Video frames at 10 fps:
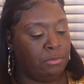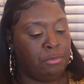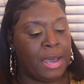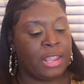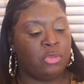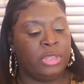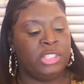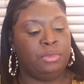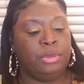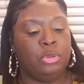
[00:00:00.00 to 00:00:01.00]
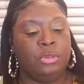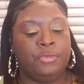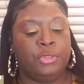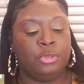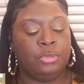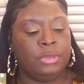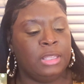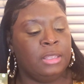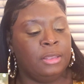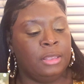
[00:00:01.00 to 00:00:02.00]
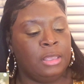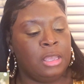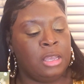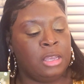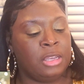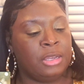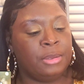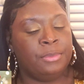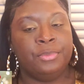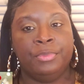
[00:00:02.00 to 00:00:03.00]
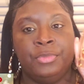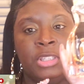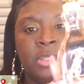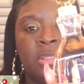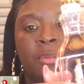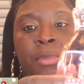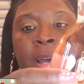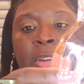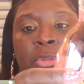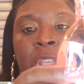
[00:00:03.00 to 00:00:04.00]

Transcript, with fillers: Bottle is beautiful. Um, this is the bottle